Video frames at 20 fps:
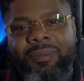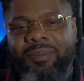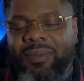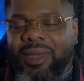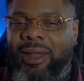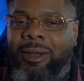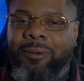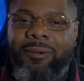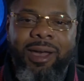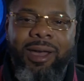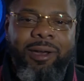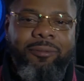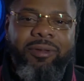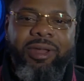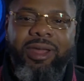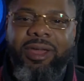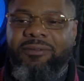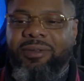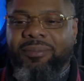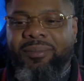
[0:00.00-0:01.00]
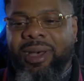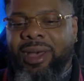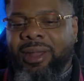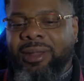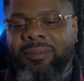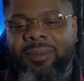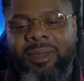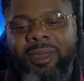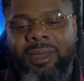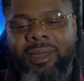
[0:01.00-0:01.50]
man, I rock with
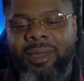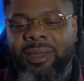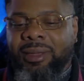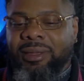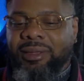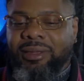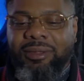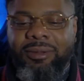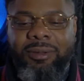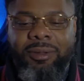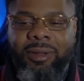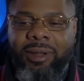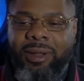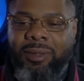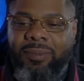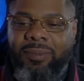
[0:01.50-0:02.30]
everybody, man. You know what I